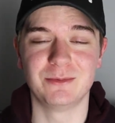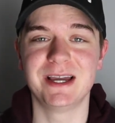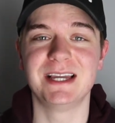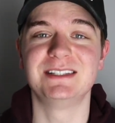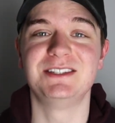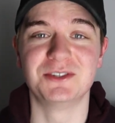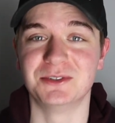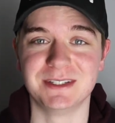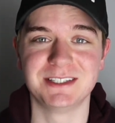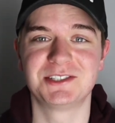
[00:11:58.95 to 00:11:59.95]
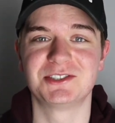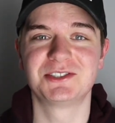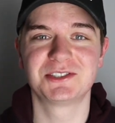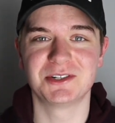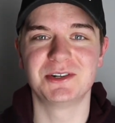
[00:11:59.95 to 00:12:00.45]
The way it's done, it's
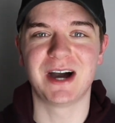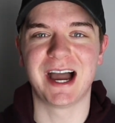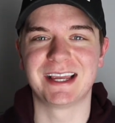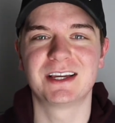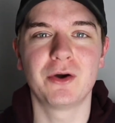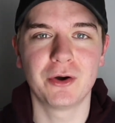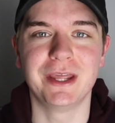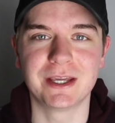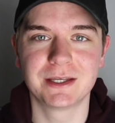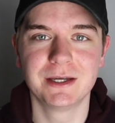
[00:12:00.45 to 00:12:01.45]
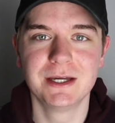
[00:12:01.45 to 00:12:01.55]
just so iconic